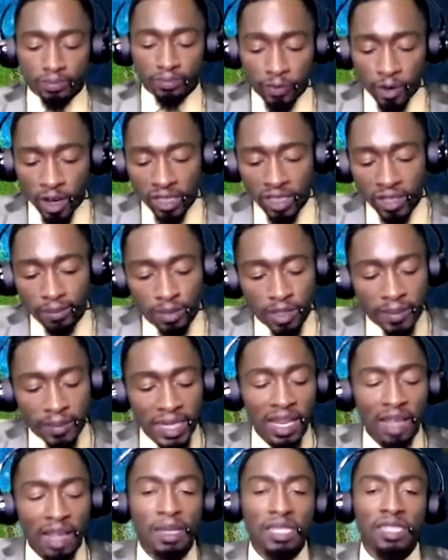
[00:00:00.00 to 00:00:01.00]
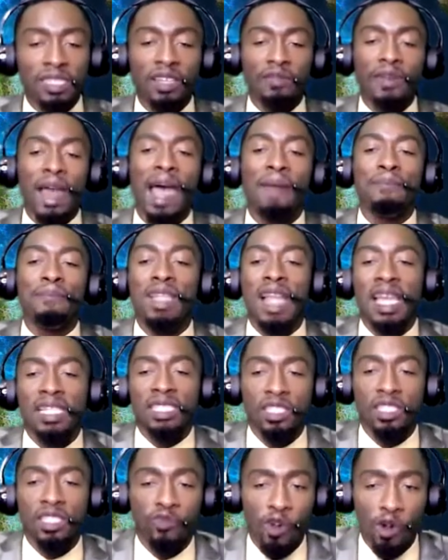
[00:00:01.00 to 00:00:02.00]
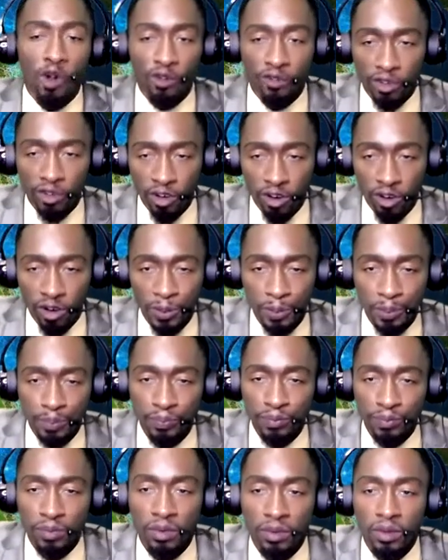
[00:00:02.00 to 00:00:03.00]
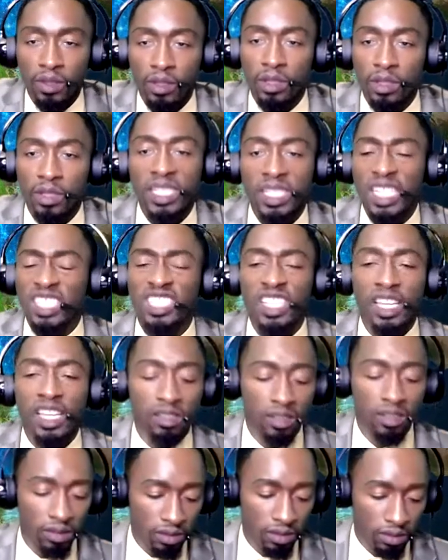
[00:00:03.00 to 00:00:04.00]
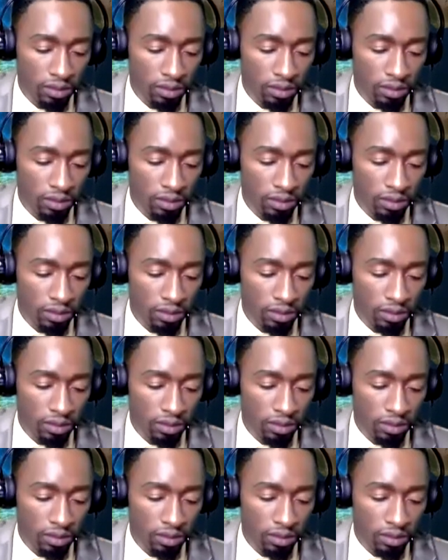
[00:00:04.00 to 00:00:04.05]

for example, somebody like myself, I've been licensed for over 6 years.